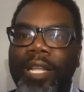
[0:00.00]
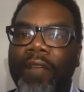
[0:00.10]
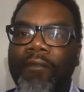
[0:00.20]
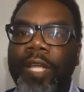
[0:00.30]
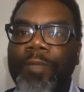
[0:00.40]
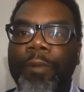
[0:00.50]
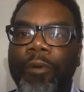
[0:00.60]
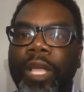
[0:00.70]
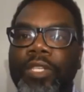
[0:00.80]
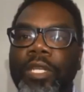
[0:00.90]
out of
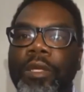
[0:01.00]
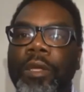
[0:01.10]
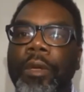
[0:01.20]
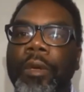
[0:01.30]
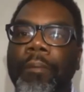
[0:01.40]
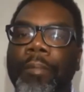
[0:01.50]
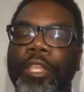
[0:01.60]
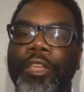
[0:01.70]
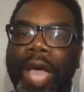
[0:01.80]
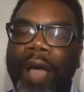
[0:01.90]
desperation, but
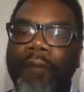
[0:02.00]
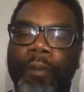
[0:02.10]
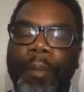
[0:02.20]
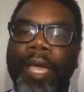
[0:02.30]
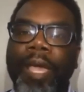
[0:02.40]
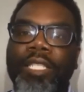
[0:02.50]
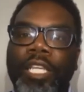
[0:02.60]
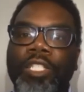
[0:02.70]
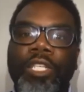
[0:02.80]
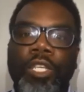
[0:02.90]
you have to pay
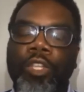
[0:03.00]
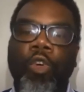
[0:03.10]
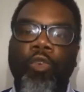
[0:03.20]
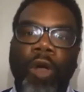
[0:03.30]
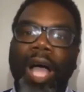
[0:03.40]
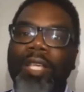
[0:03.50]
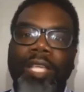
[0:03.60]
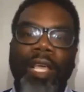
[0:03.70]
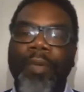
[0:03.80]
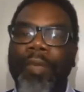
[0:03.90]
attention to the cries
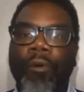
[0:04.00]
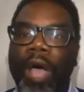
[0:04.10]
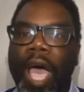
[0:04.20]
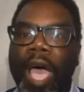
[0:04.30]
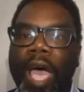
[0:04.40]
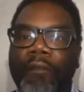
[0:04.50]
that people have.